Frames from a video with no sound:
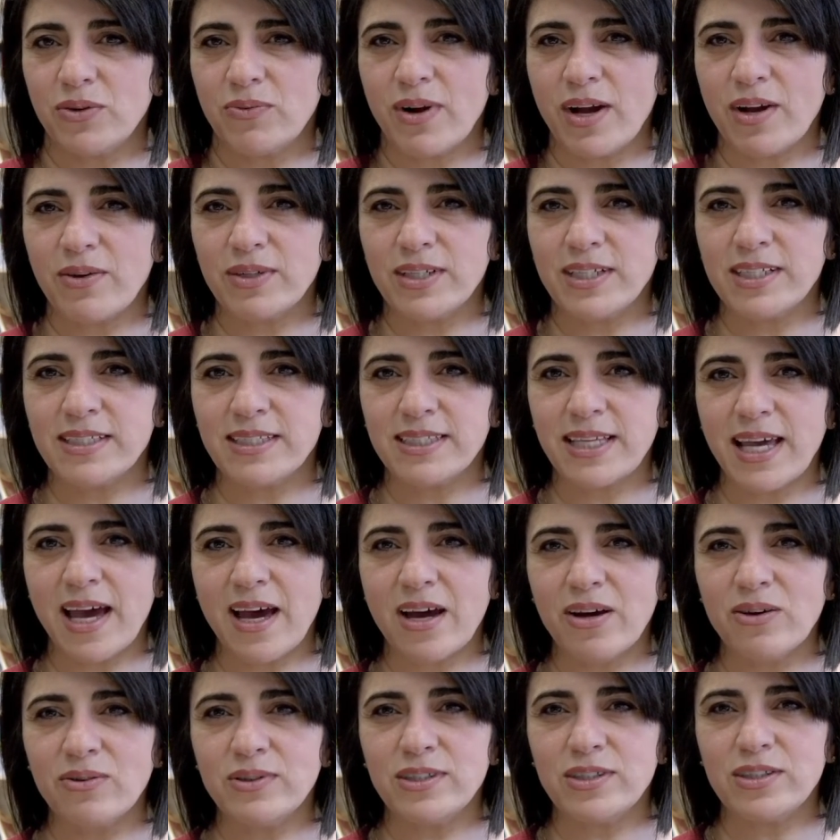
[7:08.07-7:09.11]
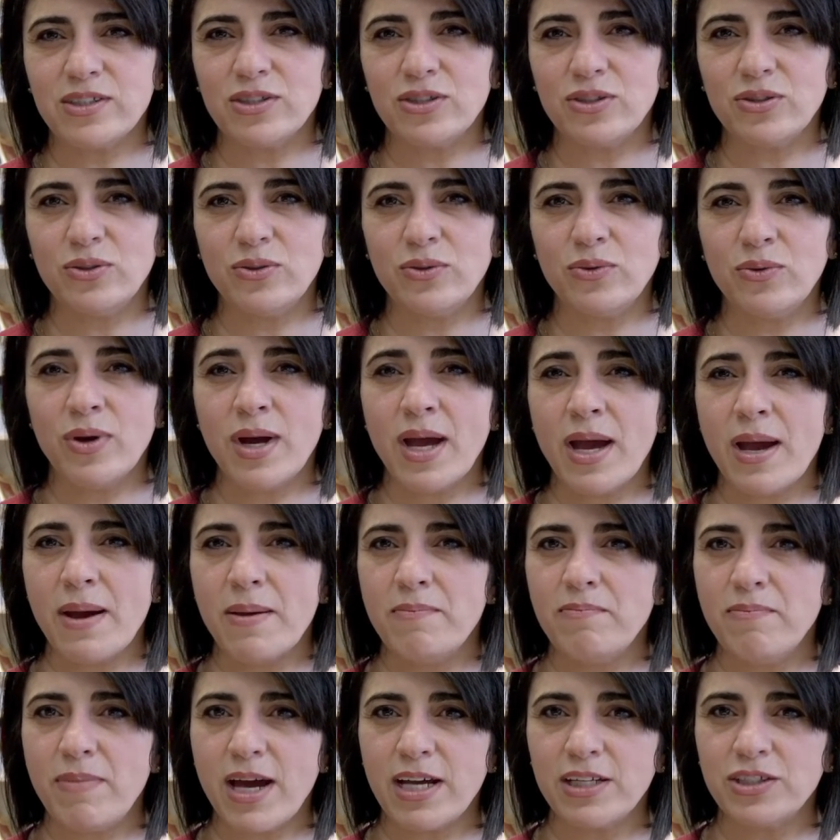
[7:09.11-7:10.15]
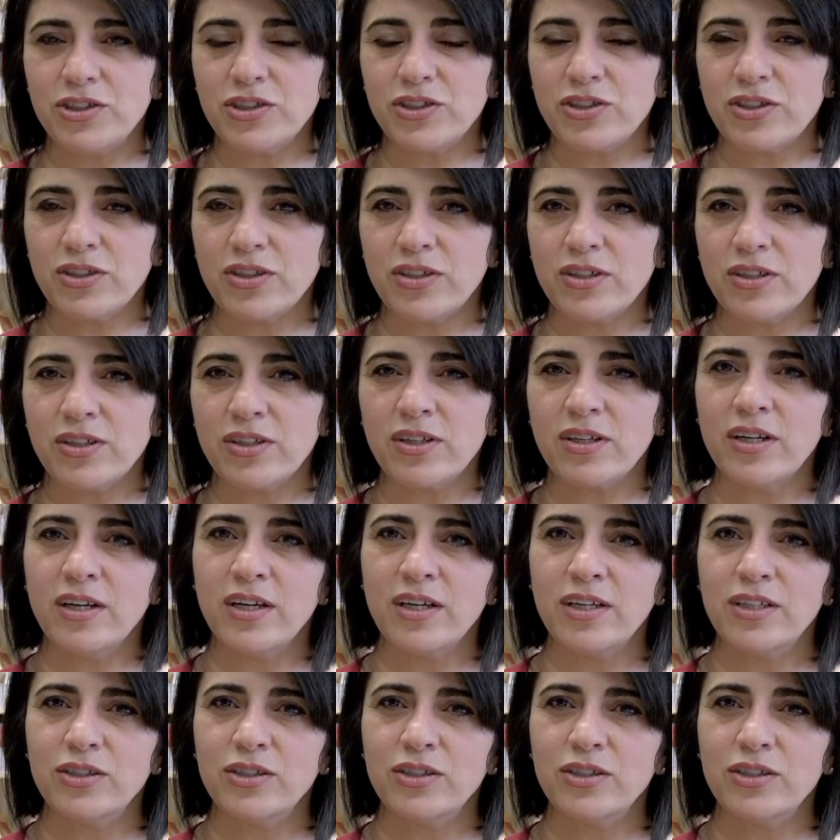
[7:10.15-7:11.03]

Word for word: around his house to measure